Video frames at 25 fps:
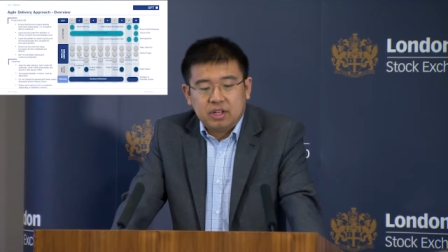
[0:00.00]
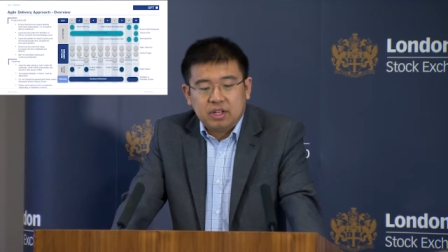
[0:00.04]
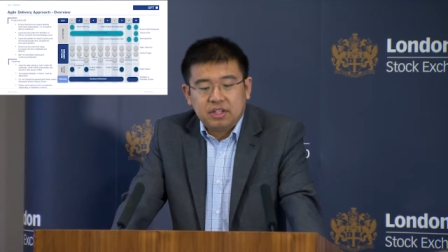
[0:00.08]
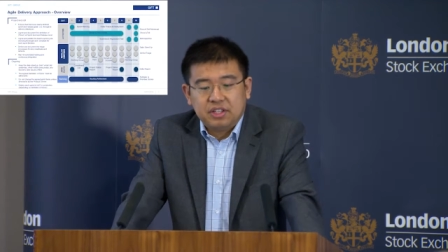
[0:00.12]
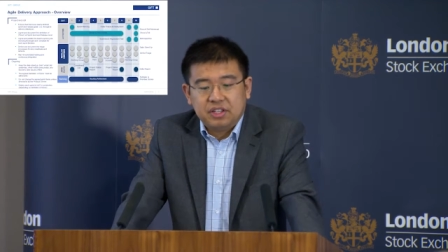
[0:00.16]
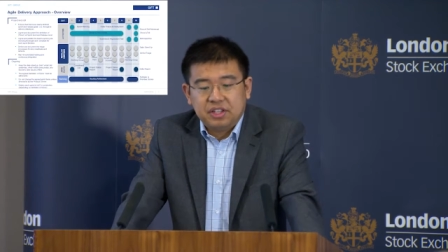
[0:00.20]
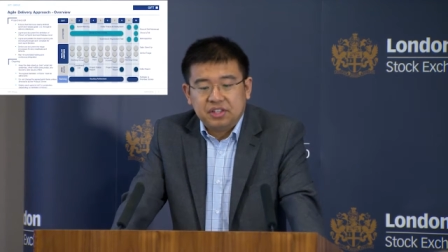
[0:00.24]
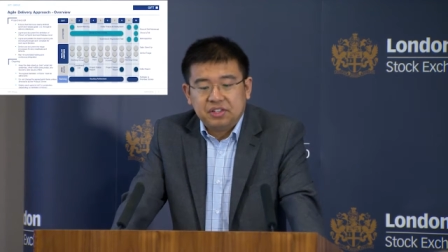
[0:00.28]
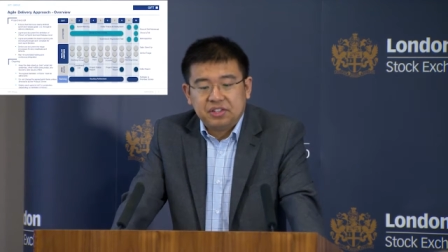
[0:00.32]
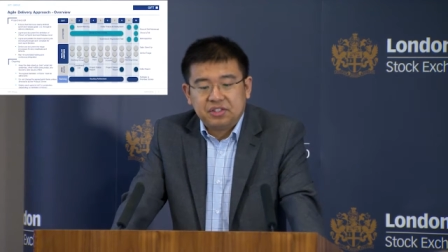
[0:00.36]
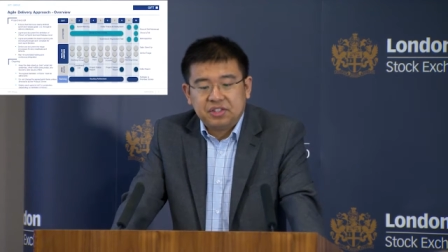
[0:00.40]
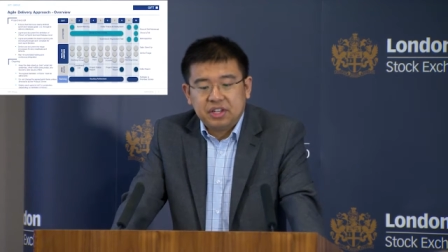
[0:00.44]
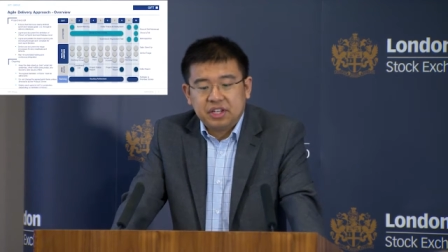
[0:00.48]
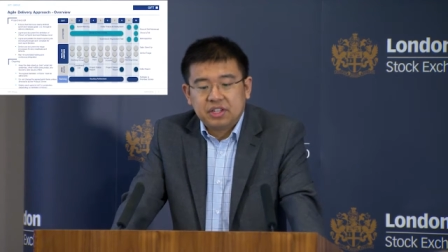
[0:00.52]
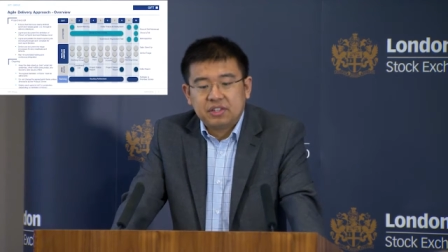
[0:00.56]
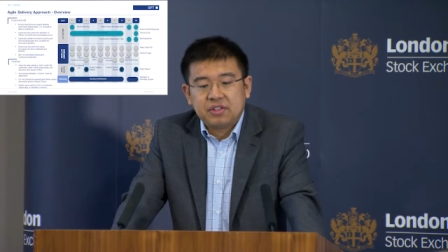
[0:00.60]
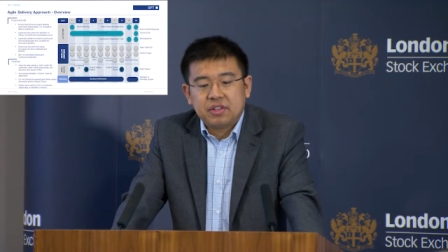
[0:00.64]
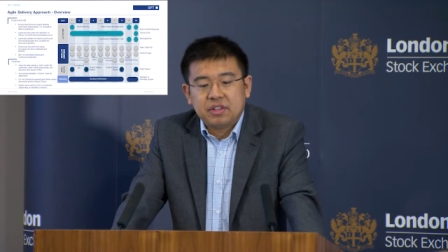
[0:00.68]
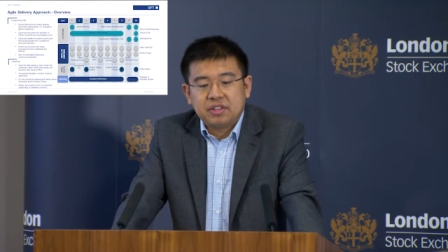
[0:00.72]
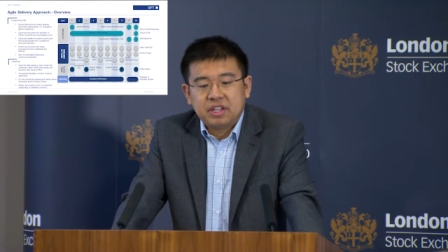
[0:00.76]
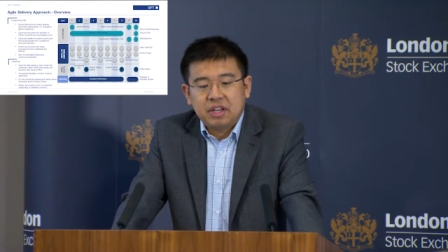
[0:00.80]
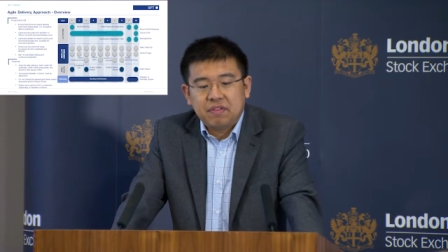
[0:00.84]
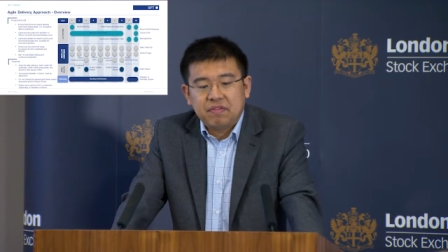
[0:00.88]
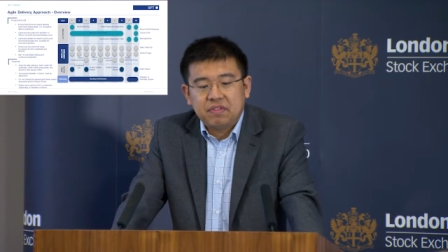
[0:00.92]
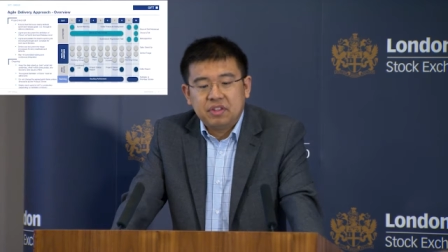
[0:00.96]
and insist
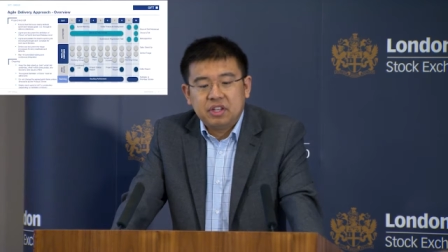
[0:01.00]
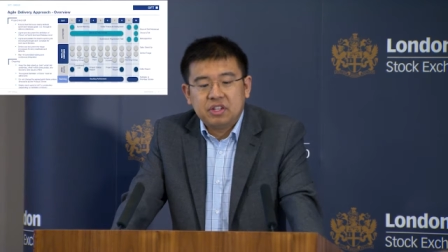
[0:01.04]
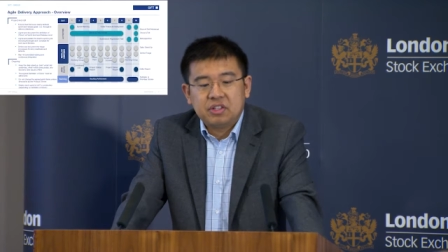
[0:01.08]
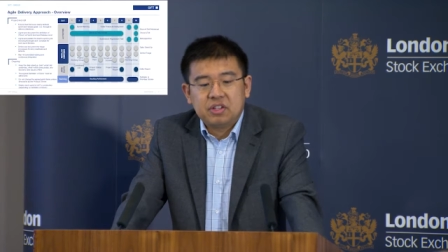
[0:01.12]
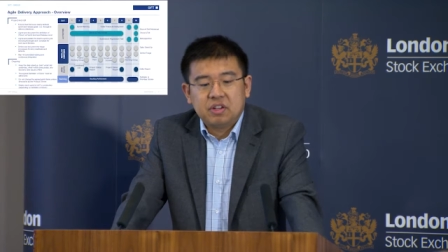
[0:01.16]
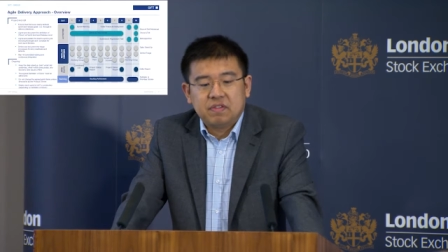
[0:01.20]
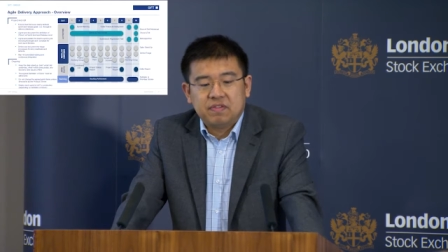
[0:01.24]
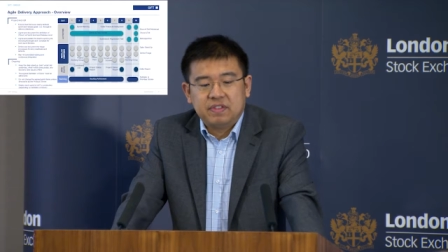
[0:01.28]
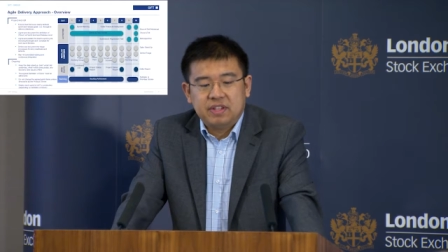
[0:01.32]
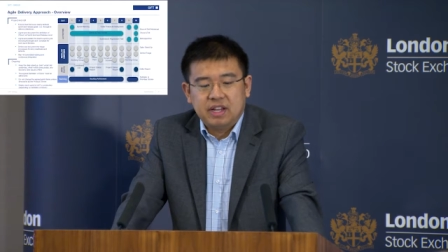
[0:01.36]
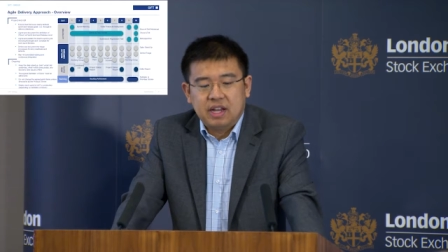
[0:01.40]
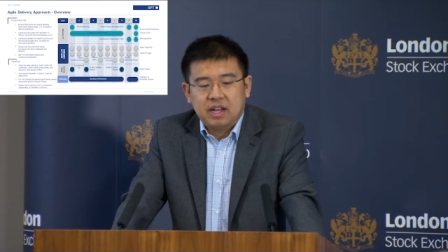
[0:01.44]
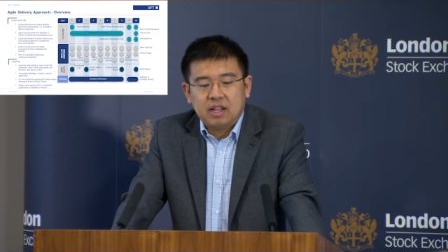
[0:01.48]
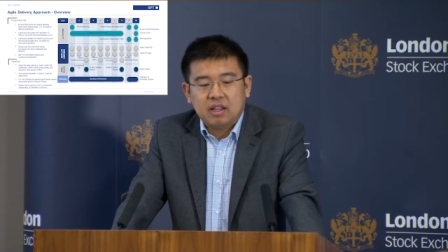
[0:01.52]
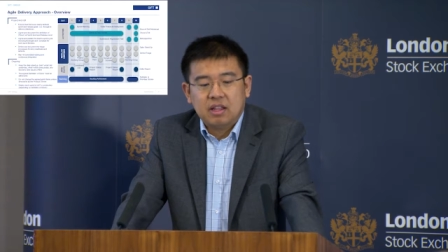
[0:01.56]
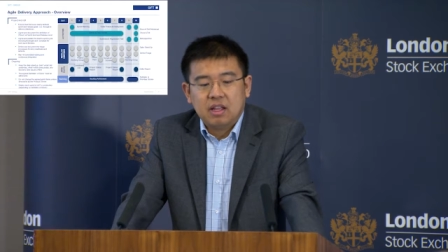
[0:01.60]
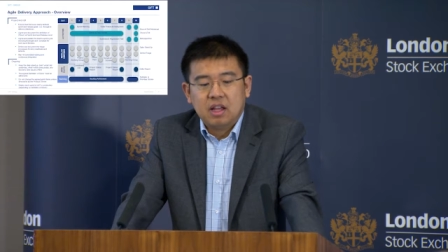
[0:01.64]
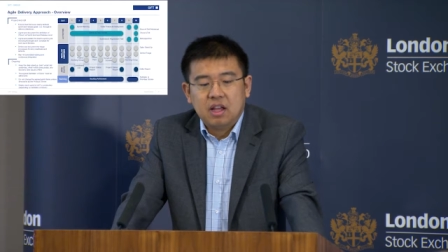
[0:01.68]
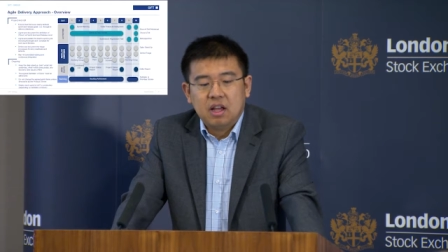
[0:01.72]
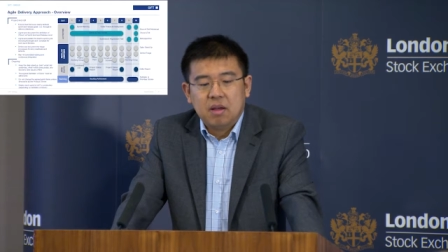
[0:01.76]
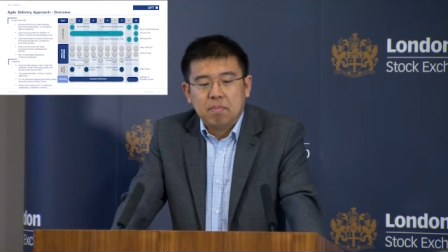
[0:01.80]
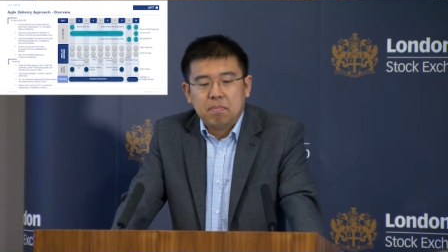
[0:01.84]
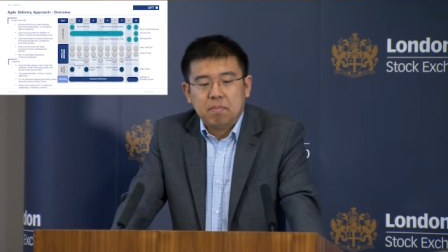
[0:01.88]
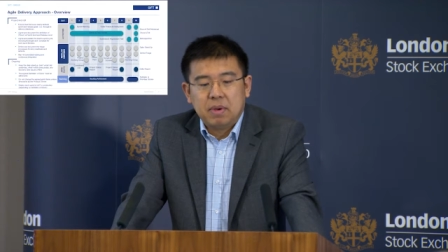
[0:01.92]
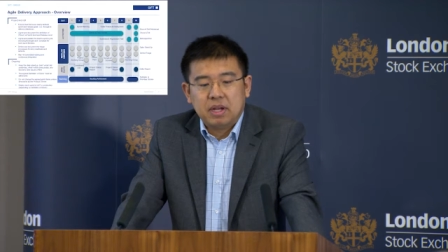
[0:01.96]
the definition of done
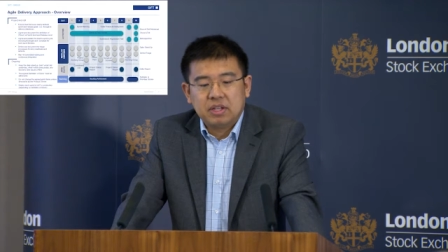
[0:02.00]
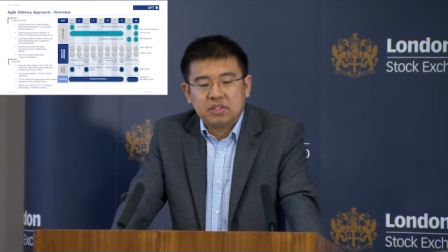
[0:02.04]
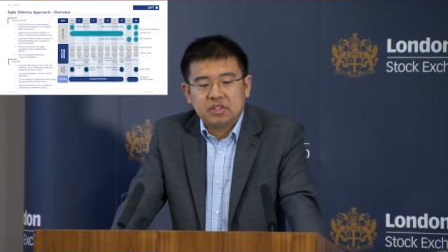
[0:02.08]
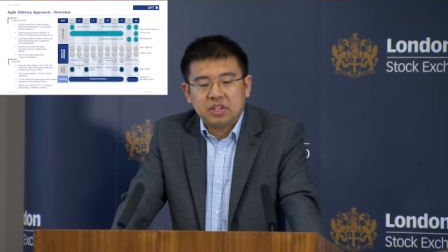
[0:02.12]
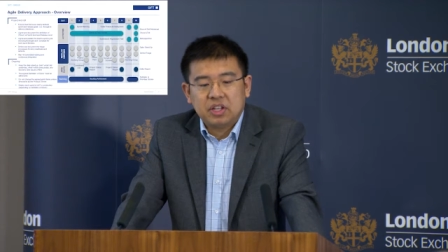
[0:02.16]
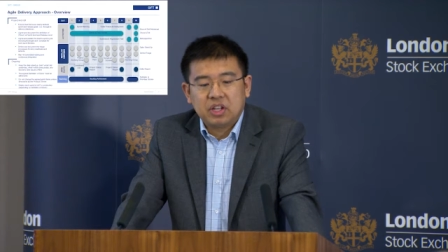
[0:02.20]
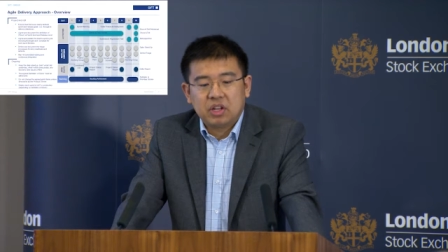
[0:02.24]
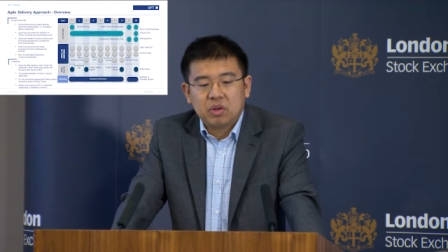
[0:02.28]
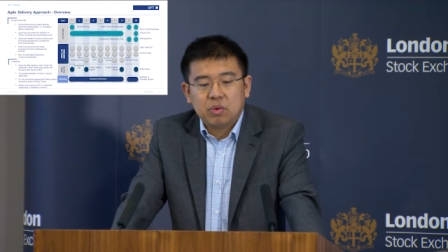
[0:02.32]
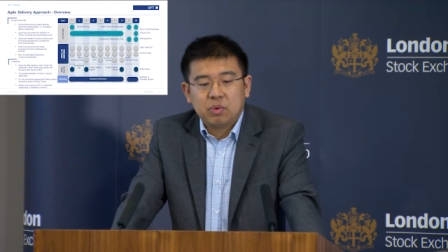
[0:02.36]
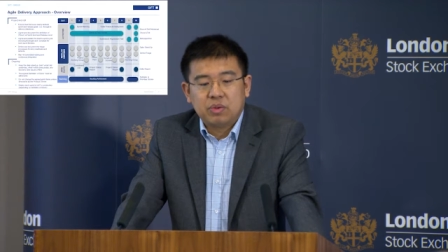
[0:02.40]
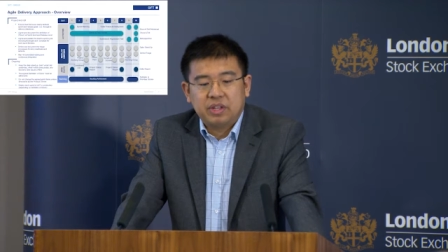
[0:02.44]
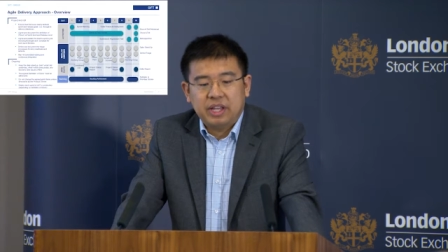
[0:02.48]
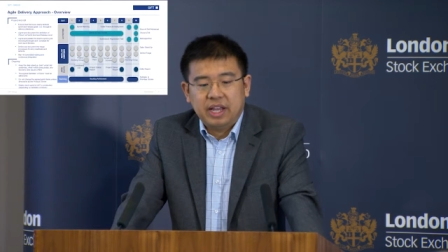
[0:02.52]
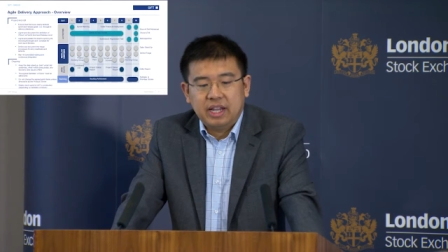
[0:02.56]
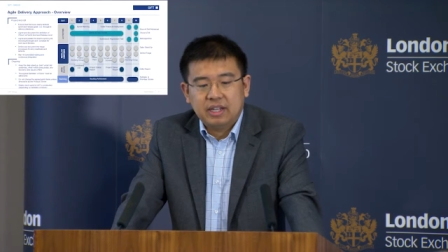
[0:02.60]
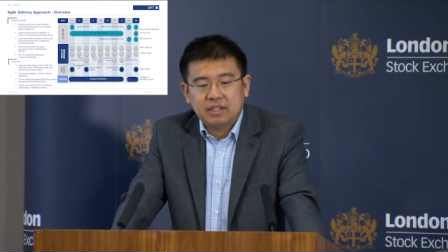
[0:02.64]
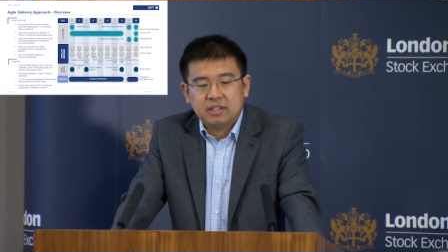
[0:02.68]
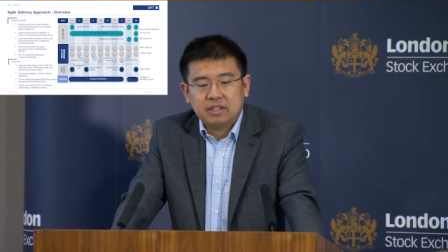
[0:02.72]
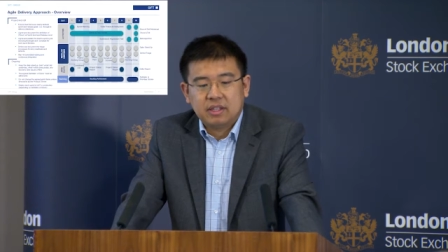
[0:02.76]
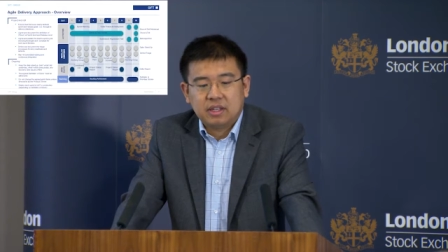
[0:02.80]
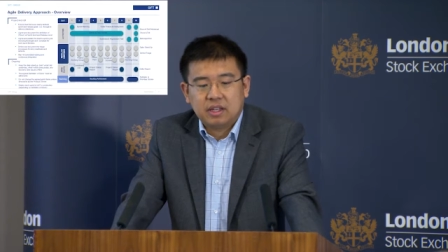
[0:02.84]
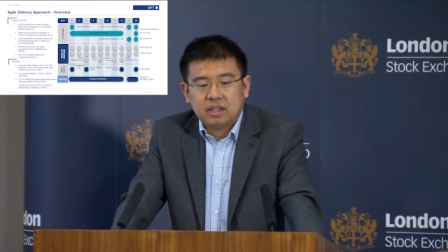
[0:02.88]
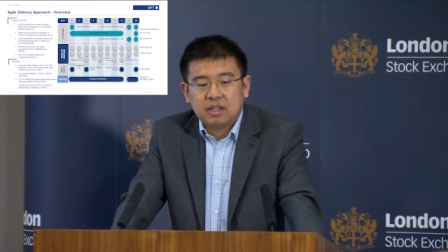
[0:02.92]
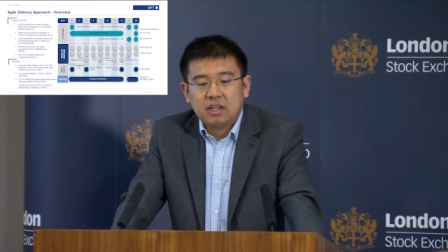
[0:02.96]
must include
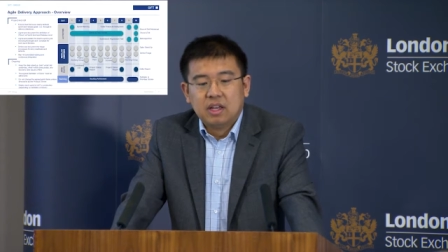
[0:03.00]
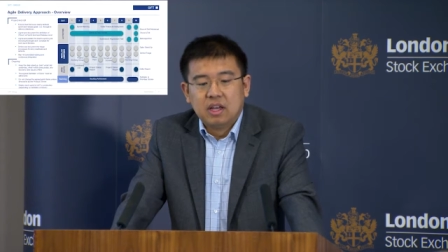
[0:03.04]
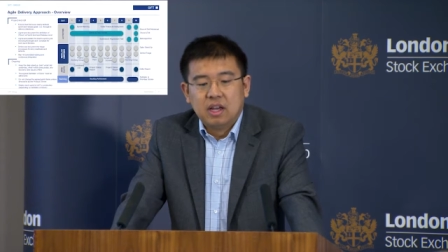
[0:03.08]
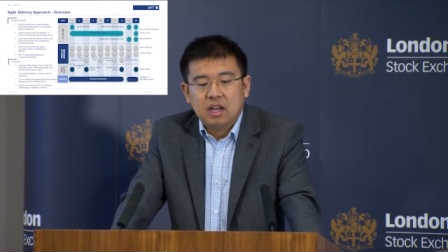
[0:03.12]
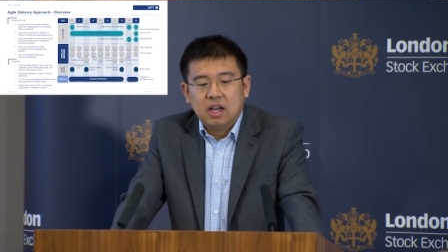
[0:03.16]
testing.